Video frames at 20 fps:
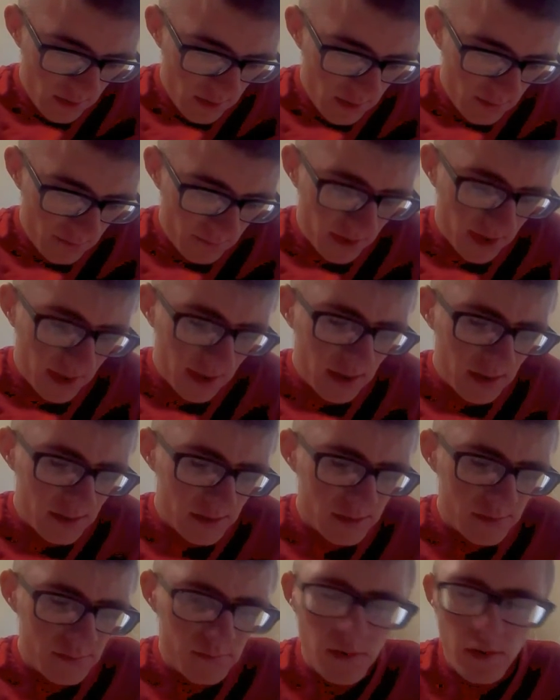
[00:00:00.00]

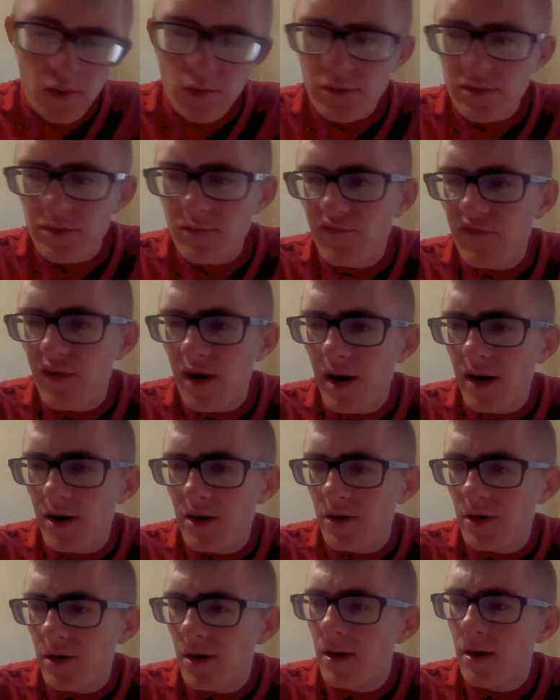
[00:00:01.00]
Because most fake
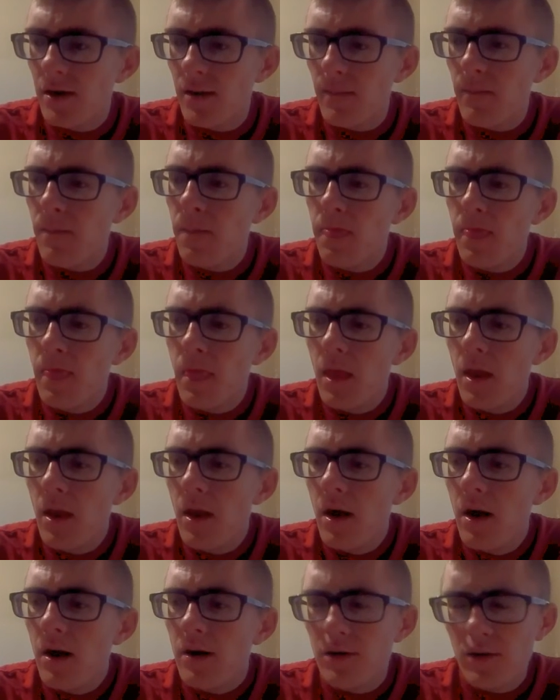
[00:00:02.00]
shit
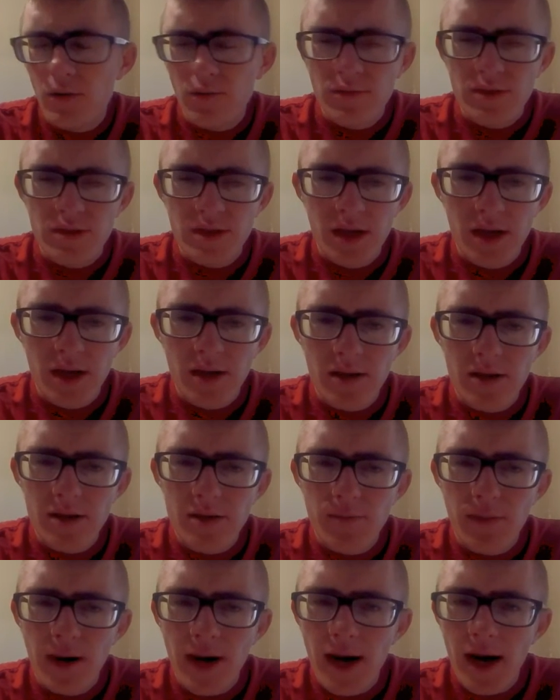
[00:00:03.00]
don't stink this
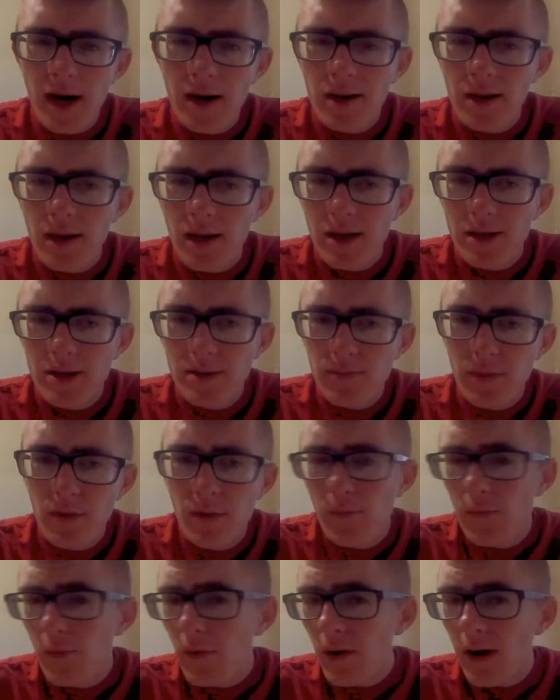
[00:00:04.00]
bad. They smell
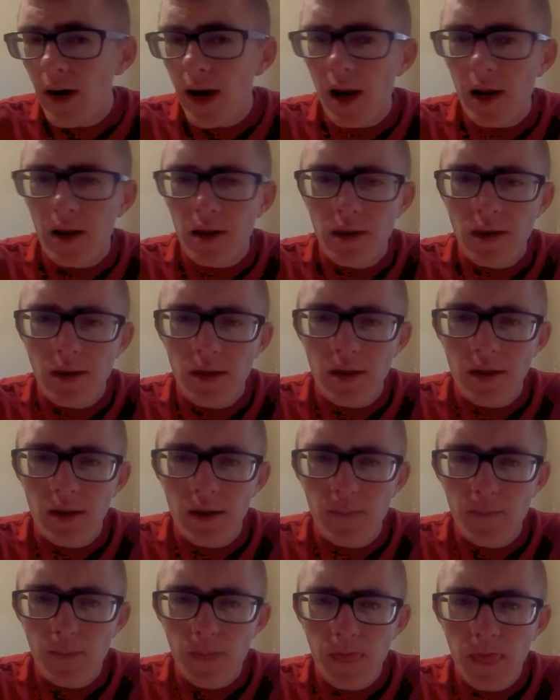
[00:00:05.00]
more like
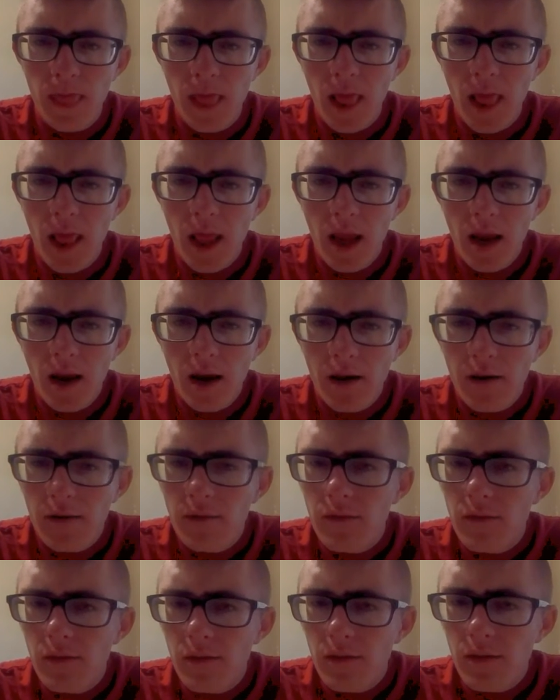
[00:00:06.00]
the
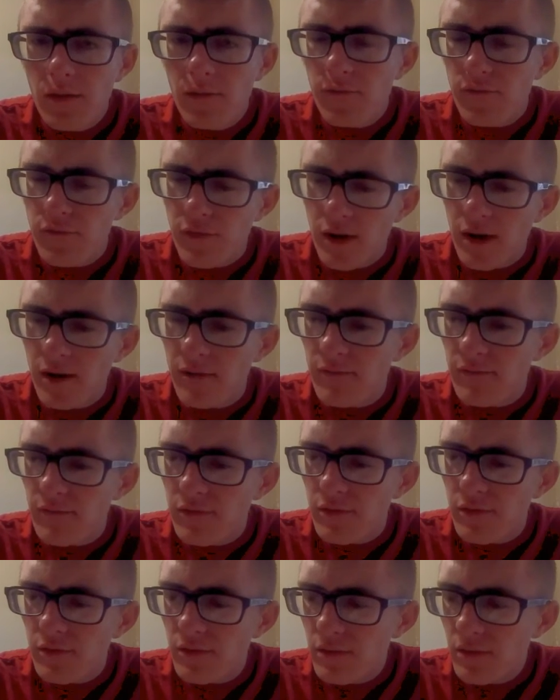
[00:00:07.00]

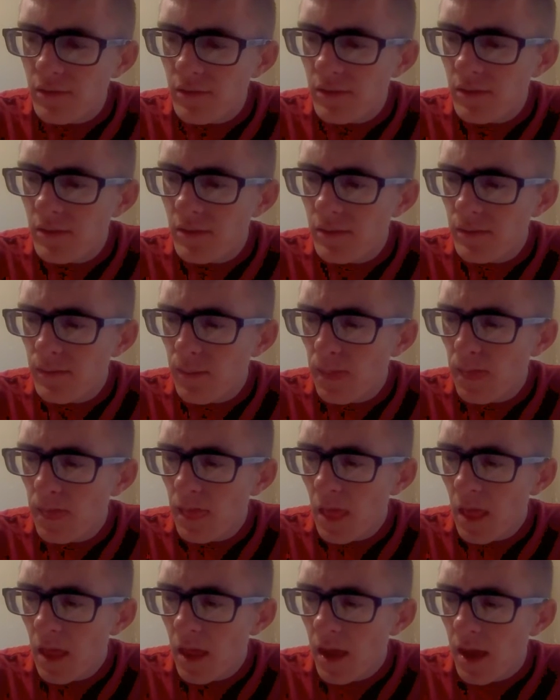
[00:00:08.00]
flavor,
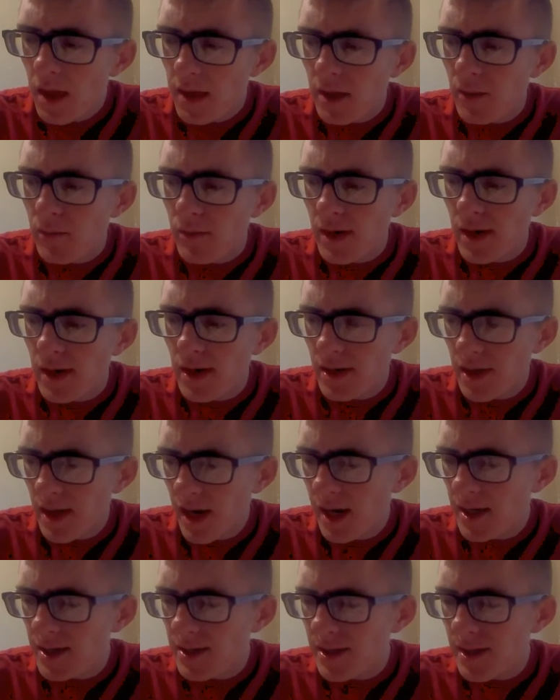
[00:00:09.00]
and then when you
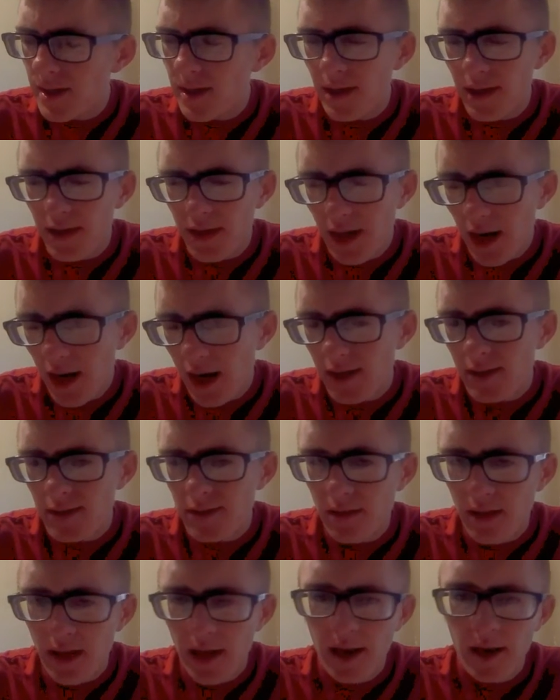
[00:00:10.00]
taste it, it tastes
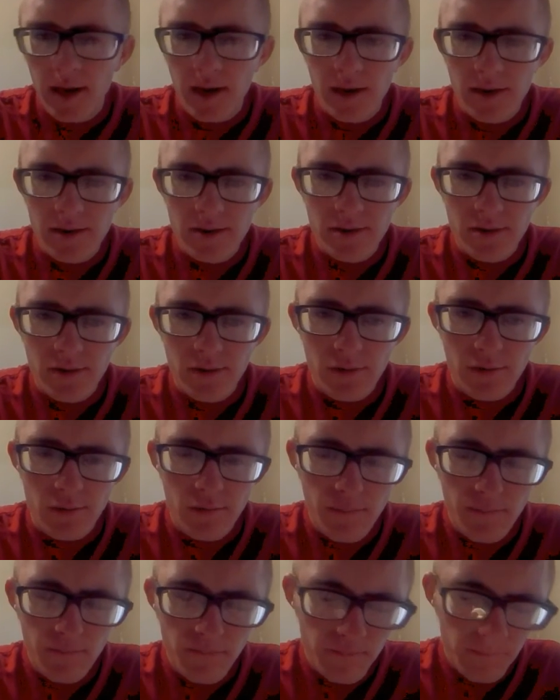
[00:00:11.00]
like it. So
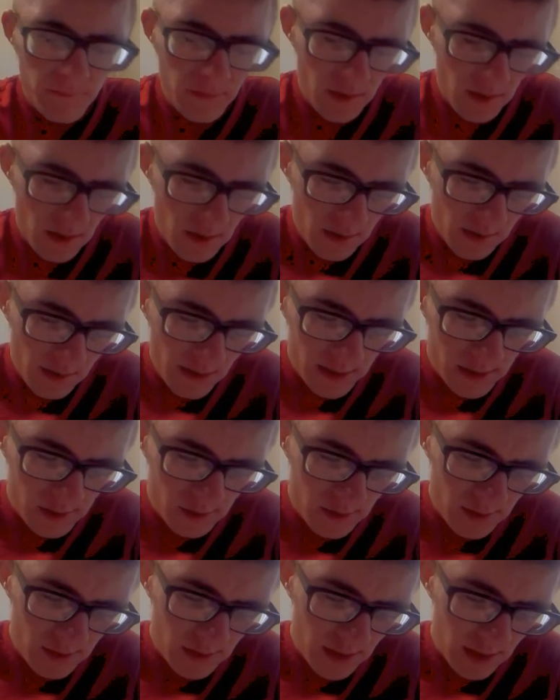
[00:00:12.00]
that's the
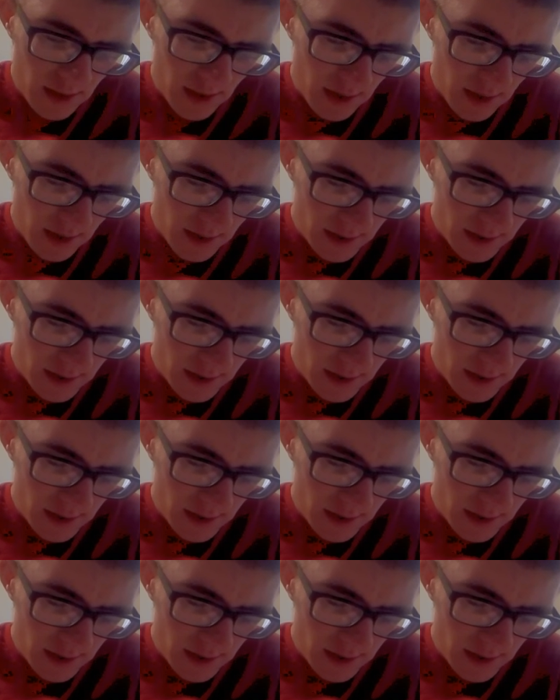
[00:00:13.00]
only thing I gotta